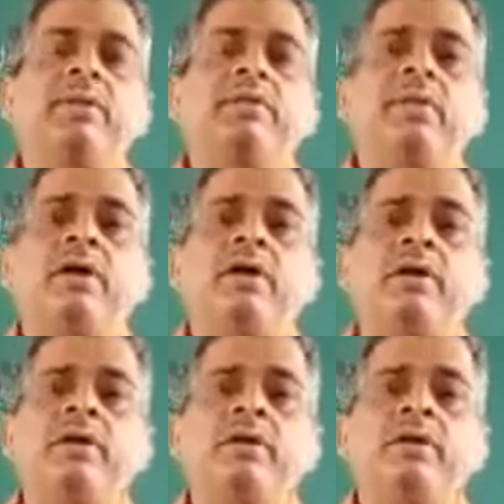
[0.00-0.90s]
the
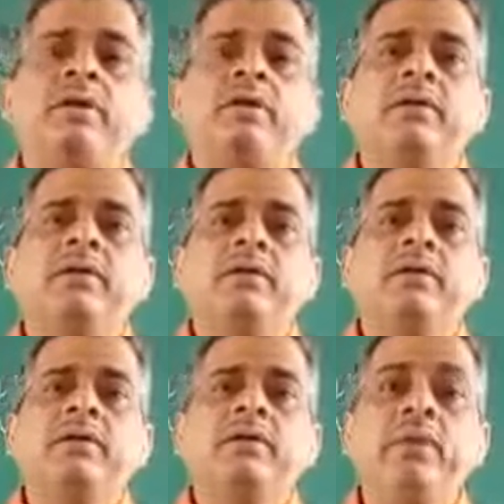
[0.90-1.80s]

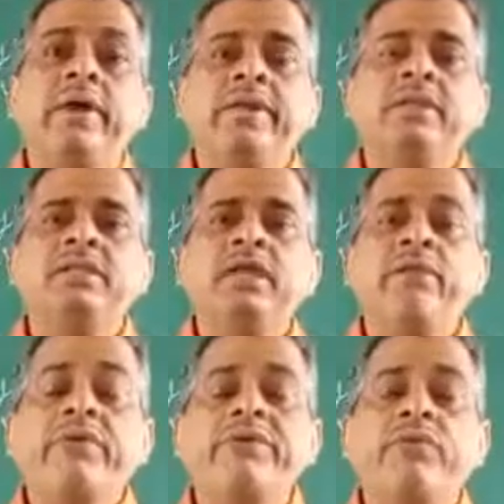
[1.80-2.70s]
queries, the
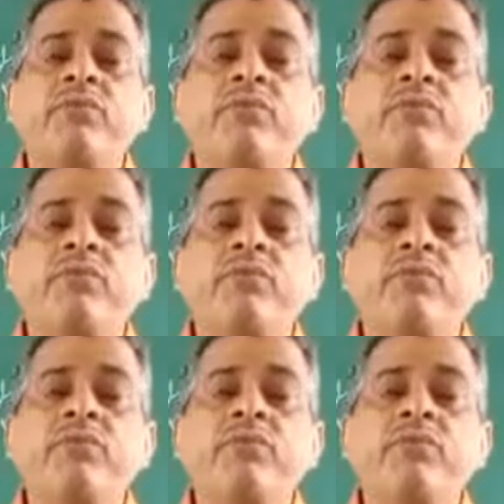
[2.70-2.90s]
question,